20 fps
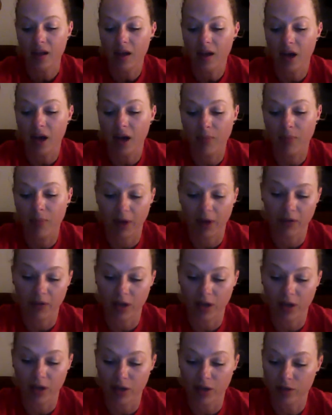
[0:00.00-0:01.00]
above
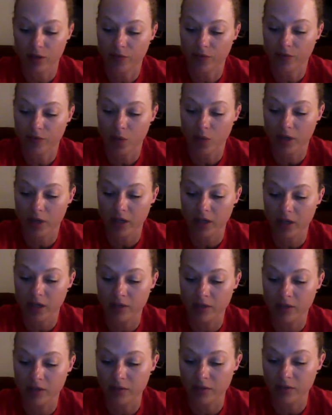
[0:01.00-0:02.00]
140
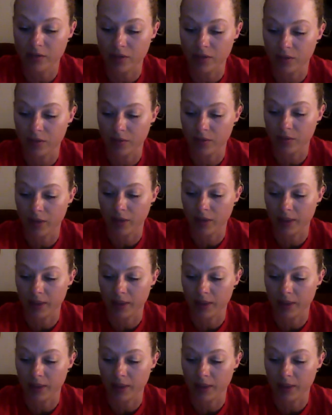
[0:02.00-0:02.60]
due to